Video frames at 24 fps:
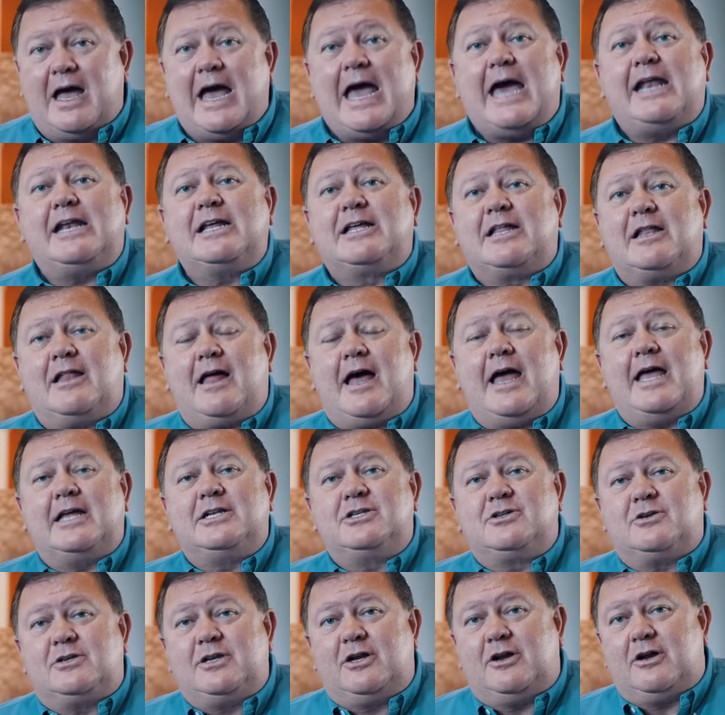I had a
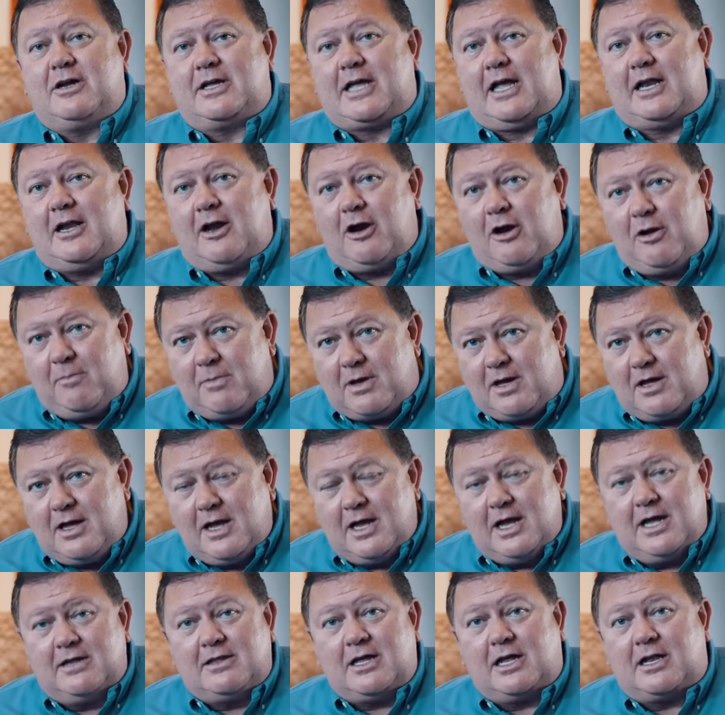client during Hurricane Irma
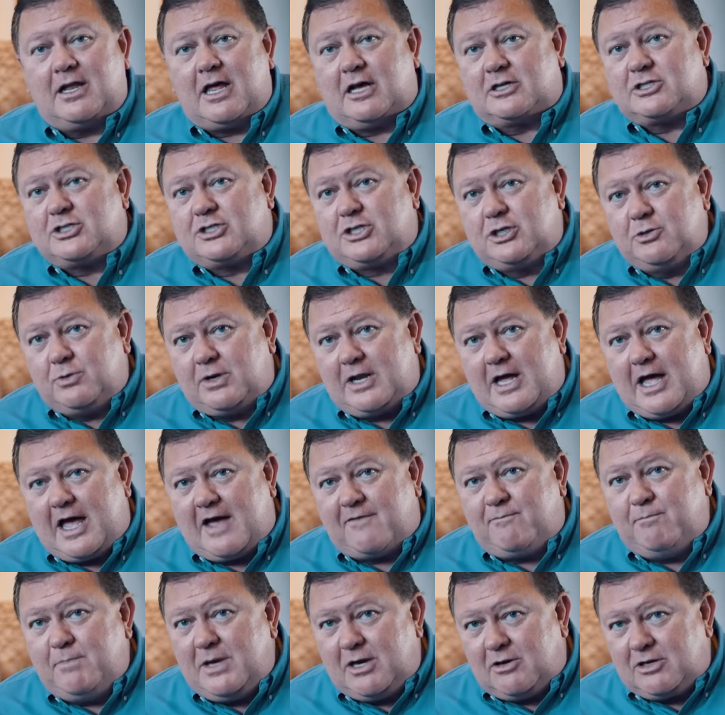that lost
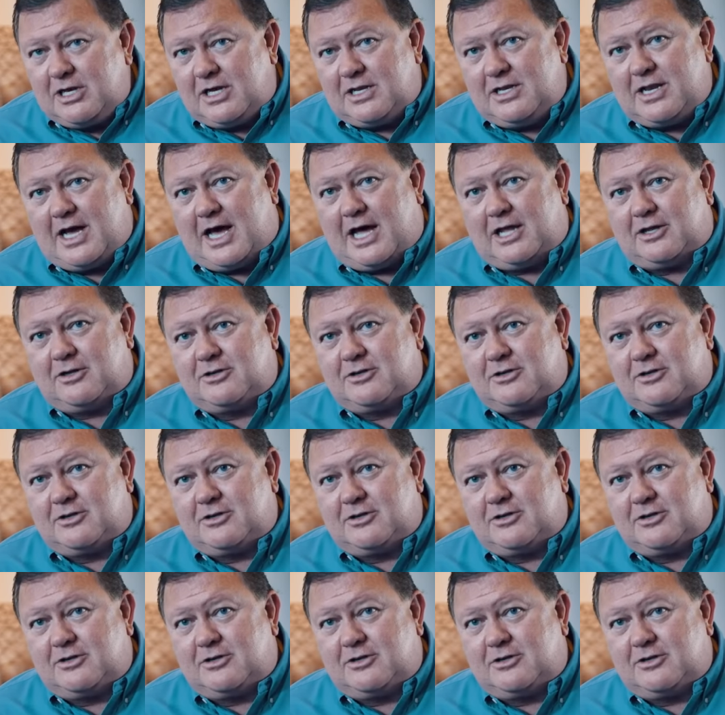$2.5 million.